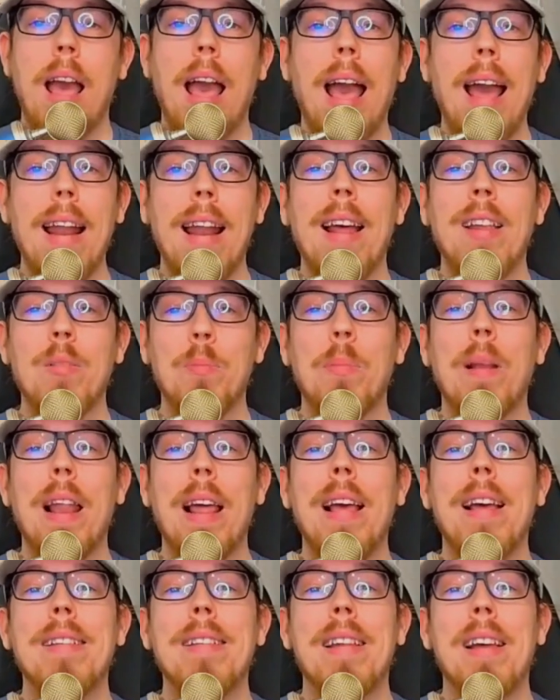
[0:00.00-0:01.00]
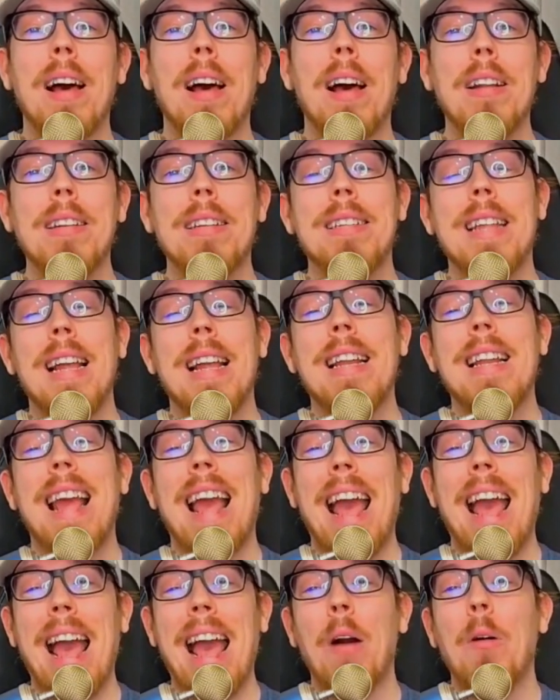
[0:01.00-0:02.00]
And as players, understanding
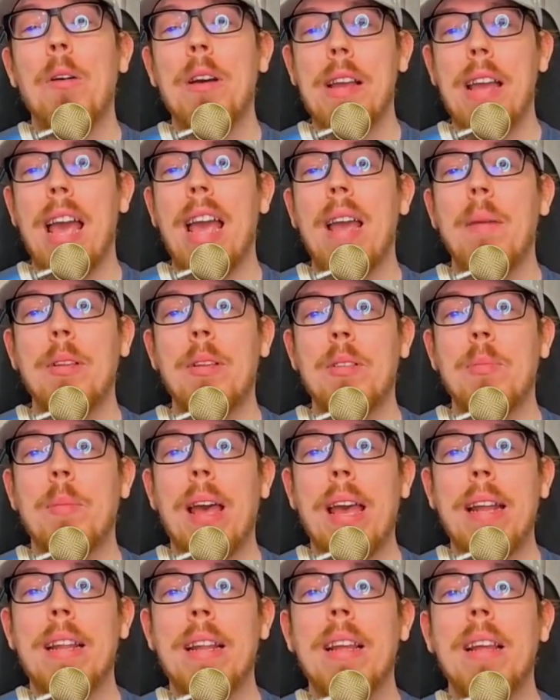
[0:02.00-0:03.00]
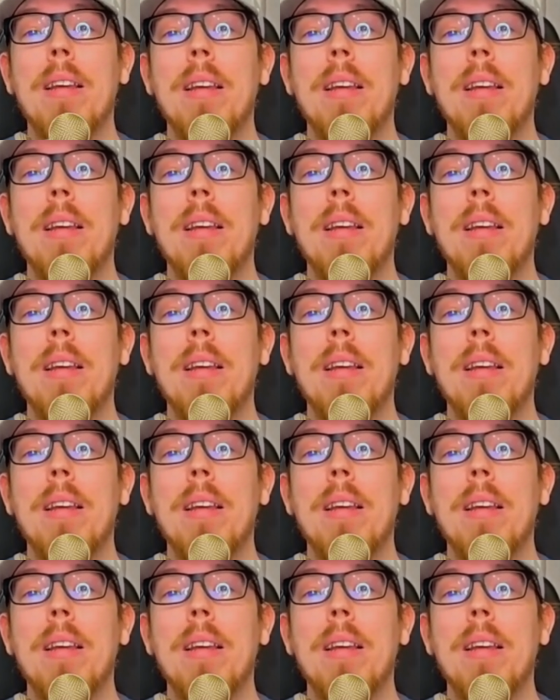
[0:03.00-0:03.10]
how a game is made